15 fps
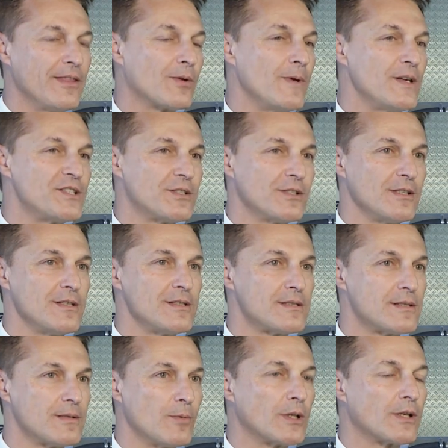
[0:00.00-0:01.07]
The question
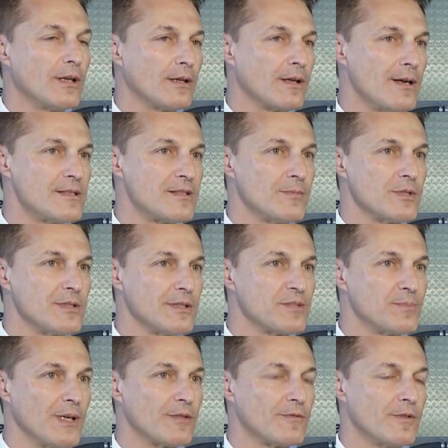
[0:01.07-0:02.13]
is, what can customers
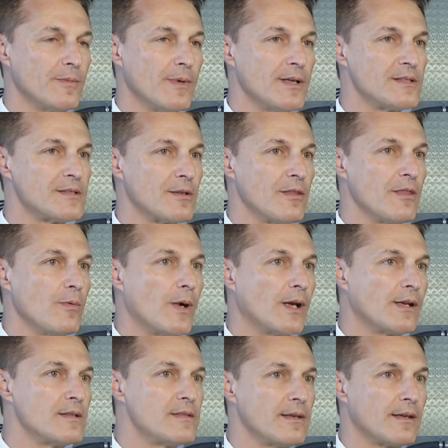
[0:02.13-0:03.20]
expect from us? On the one
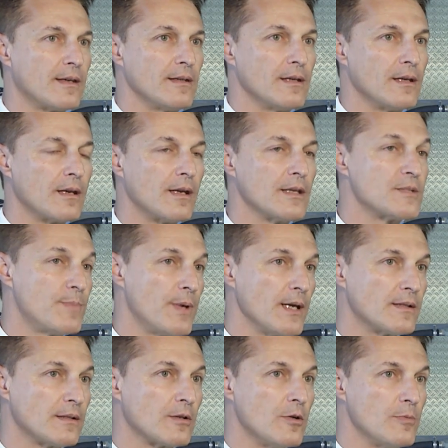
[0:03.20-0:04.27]
hand, they can
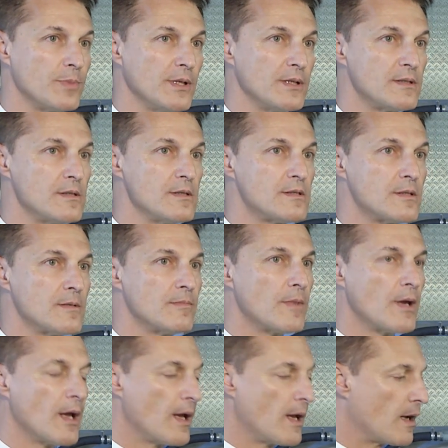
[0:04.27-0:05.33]
expect a complete system
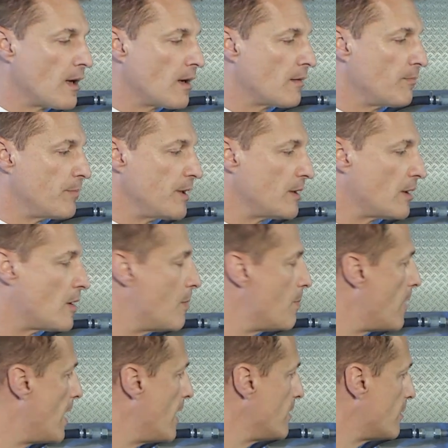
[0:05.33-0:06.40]
being
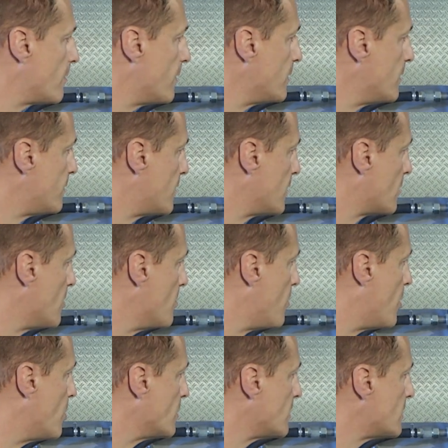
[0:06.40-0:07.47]
combined of the different
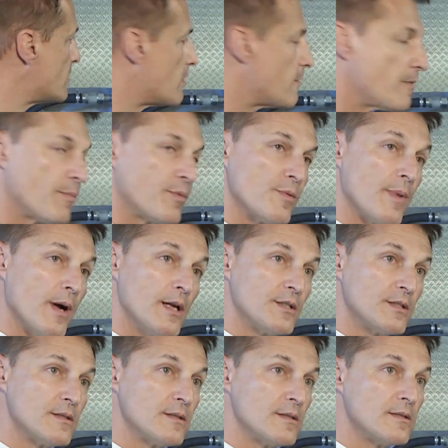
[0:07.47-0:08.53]
components of a
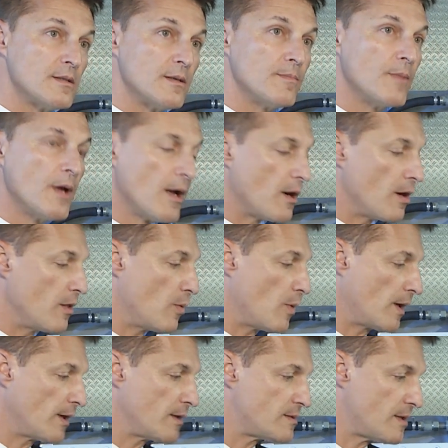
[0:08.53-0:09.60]
propulsion system. On the
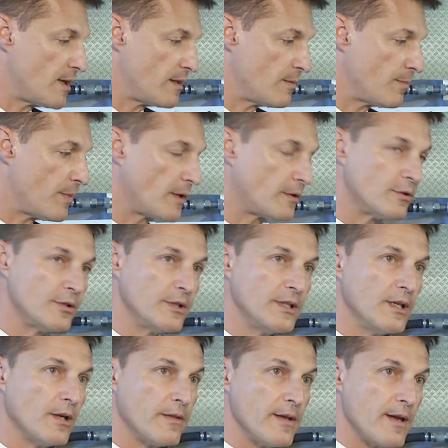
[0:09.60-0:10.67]
one hand side, the
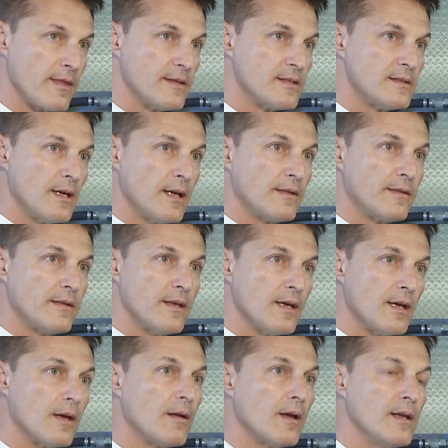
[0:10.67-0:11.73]
battery, on the other side, the
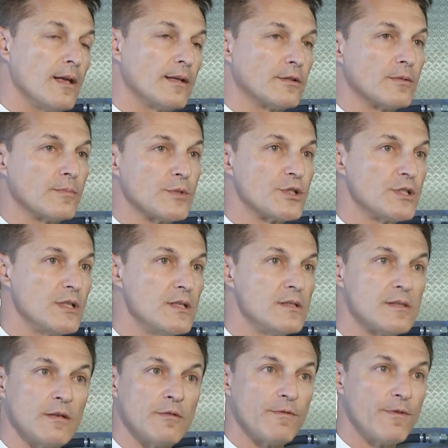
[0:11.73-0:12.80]
electric machines, and